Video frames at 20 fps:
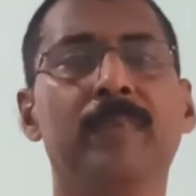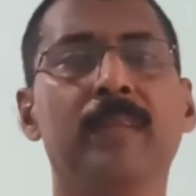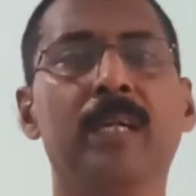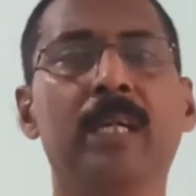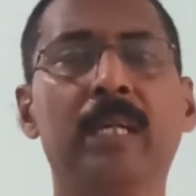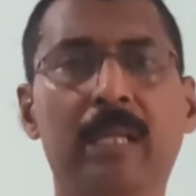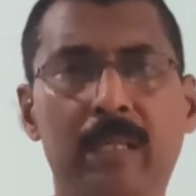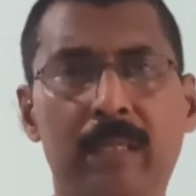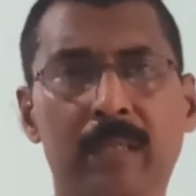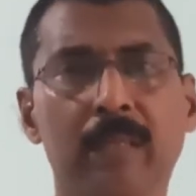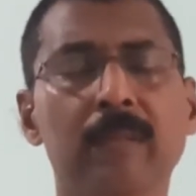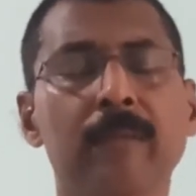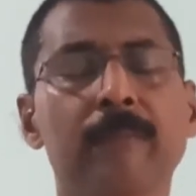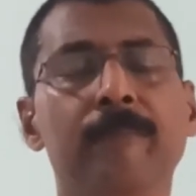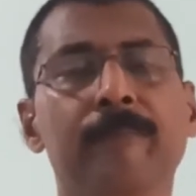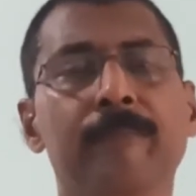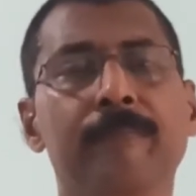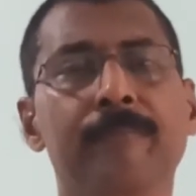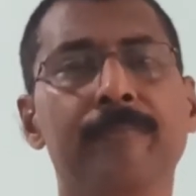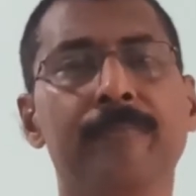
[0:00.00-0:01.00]

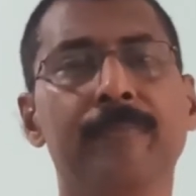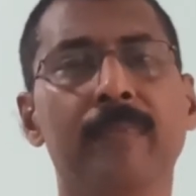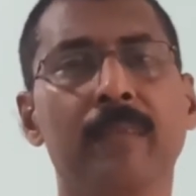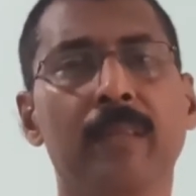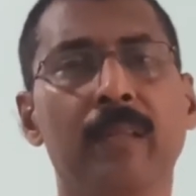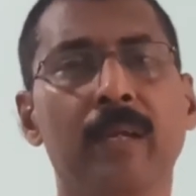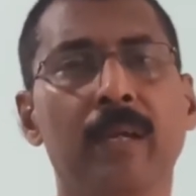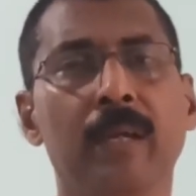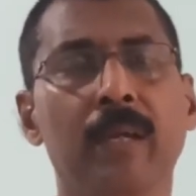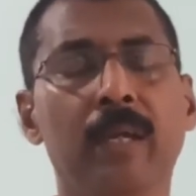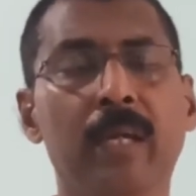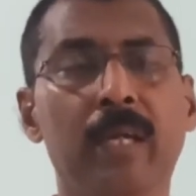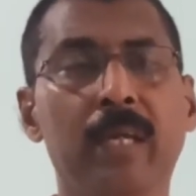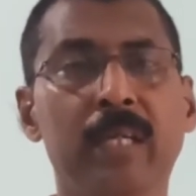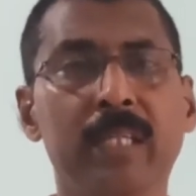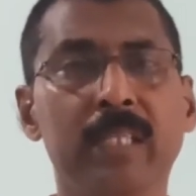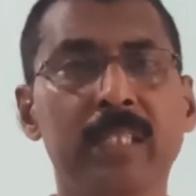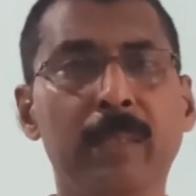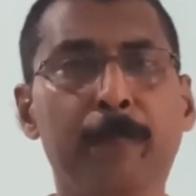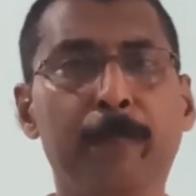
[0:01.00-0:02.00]
earlier,
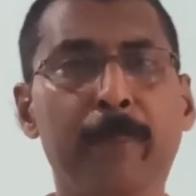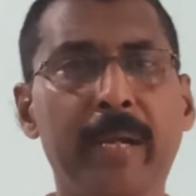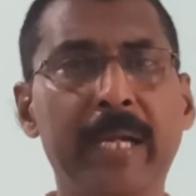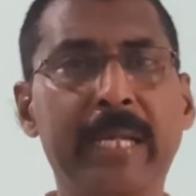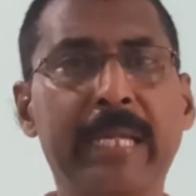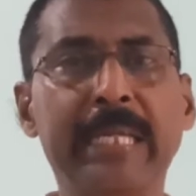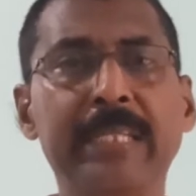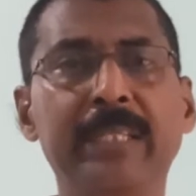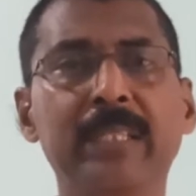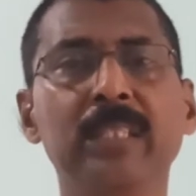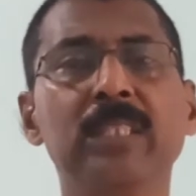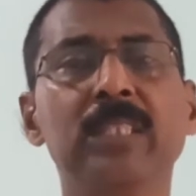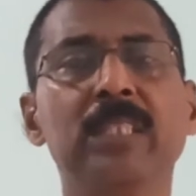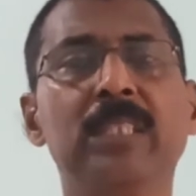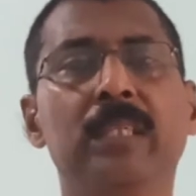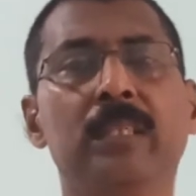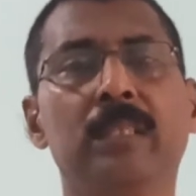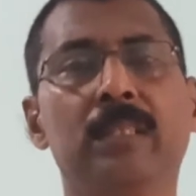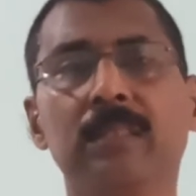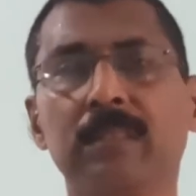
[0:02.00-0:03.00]
in the packaging
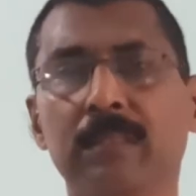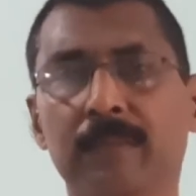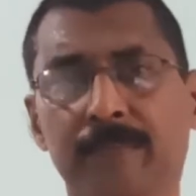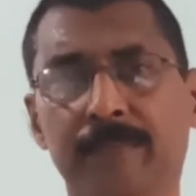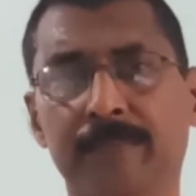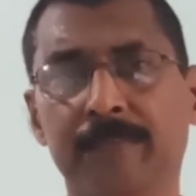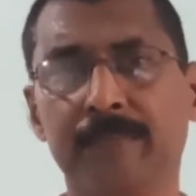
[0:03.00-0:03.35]
stage,